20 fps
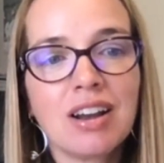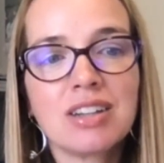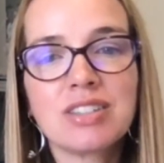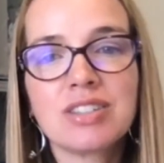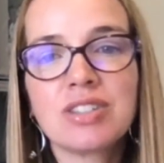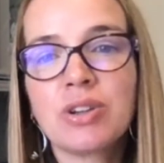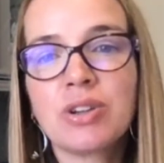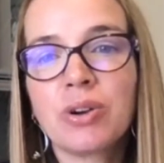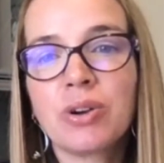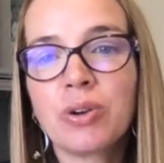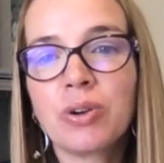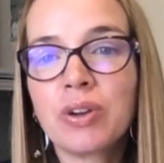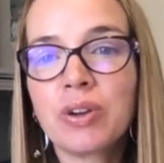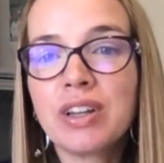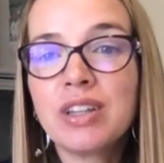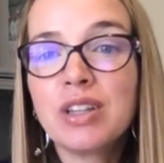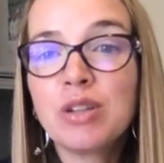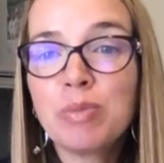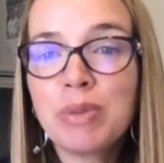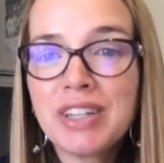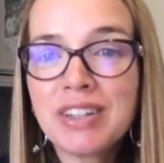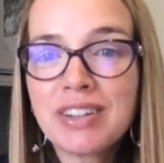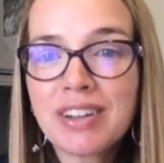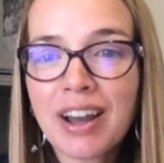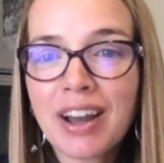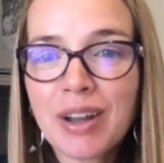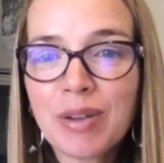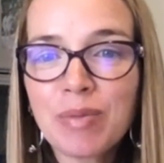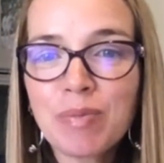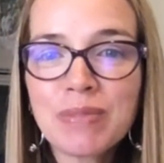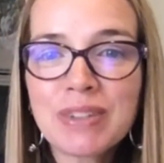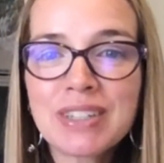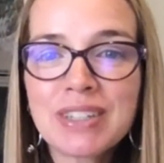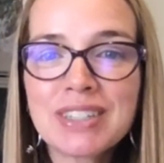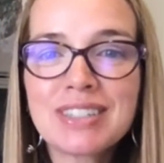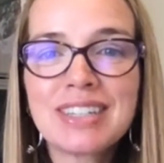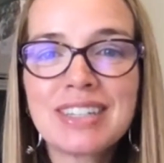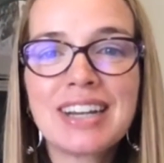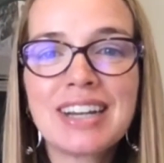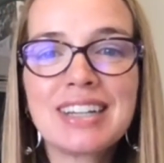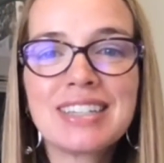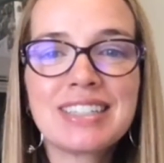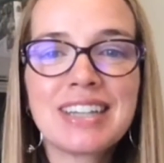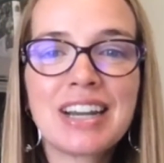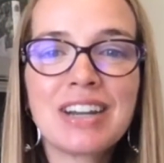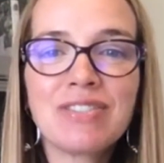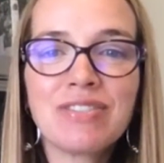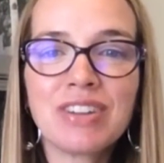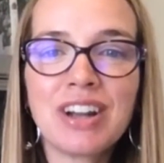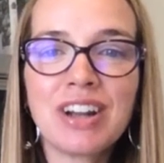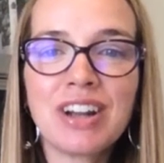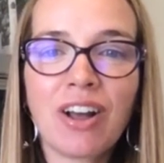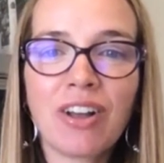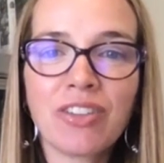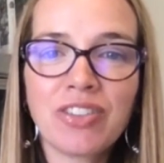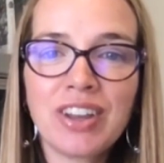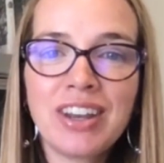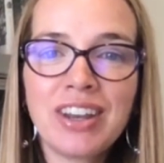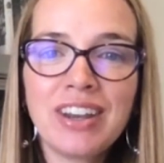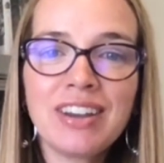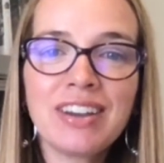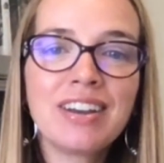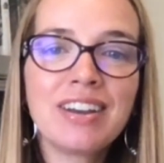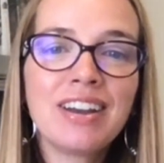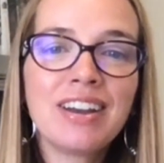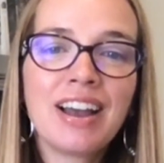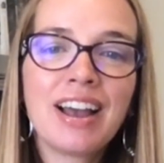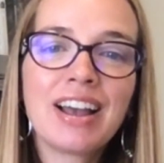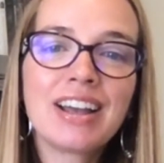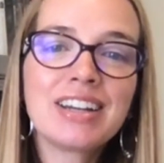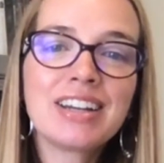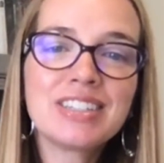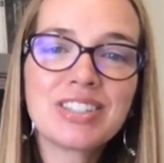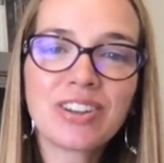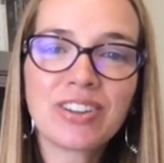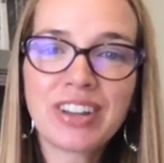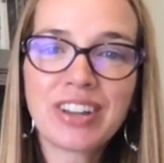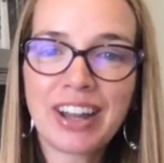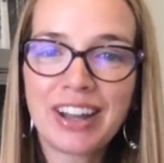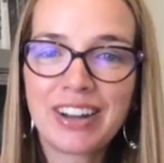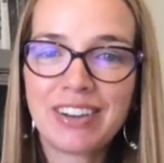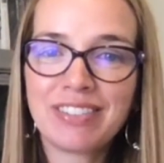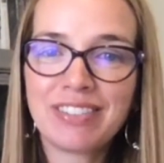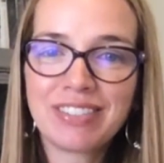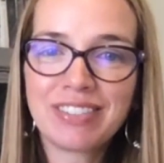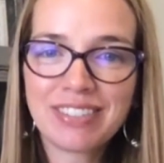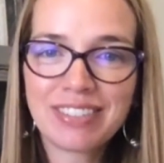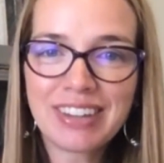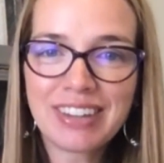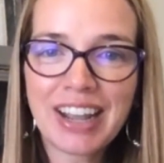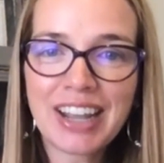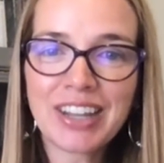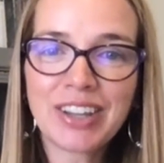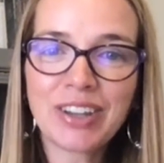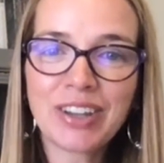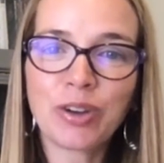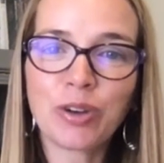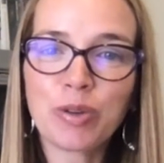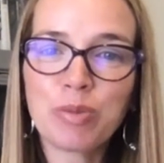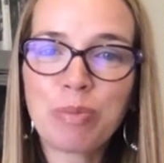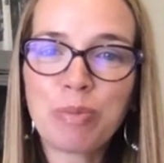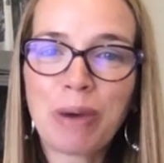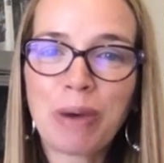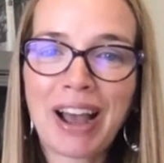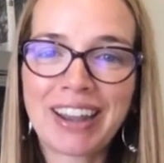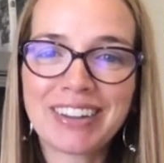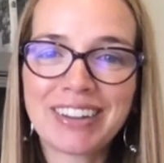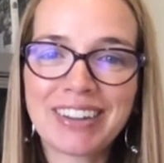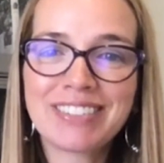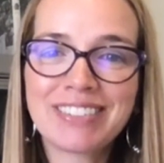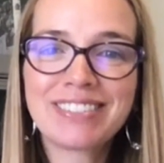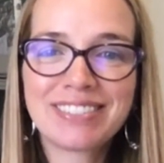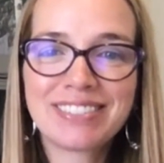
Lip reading: So in the meantime, stay safe and healthy. And until then, thank you and bye.